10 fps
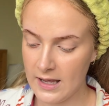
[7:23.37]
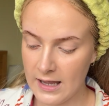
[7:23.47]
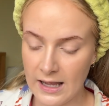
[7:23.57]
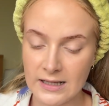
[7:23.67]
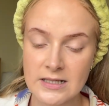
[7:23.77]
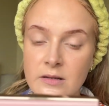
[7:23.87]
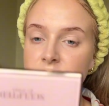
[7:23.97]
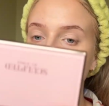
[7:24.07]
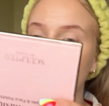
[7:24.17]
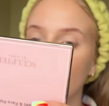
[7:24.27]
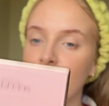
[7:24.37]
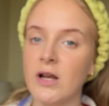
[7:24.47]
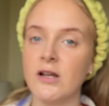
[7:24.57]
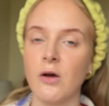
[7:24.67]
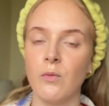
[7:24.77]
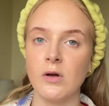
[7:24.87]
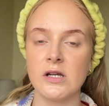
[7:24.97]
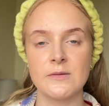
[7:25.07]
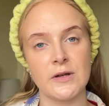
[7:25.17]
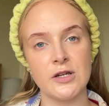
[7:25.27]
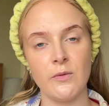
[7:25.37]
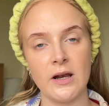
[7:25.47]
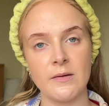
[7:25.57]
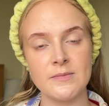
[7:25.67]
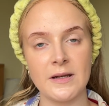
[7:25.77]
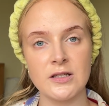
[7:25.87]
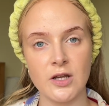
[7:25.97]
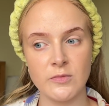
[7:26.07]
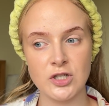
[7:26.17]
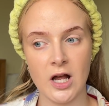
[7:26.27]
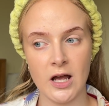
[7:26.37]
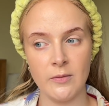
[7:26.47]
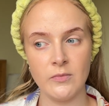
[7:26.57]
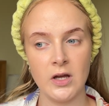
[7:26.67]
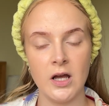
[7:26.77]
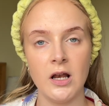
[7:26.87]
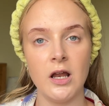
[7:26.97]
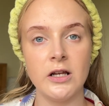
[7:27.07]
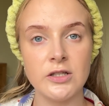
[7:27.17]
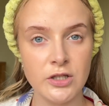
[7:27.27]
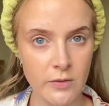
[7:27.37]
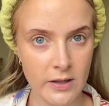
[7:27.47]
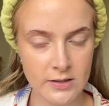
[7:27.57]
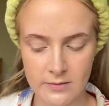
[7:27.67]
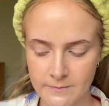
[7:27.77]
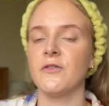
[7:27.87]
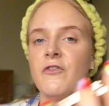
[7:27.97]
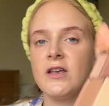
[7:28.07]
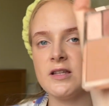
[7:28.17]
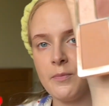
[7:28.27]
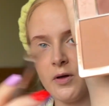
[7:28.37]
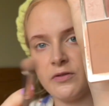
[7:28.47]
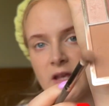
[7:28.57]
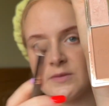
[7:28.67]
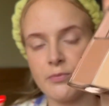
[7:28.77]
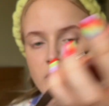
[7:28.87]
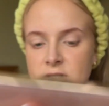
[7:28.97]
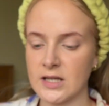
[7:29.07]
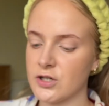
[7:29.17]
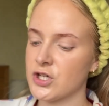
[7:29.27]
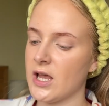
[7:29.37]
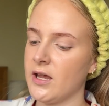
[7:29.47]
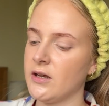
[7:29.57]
And that's something that I really don't want, especially when I'm spending so much time learning to do it. So first I put this bronzing shade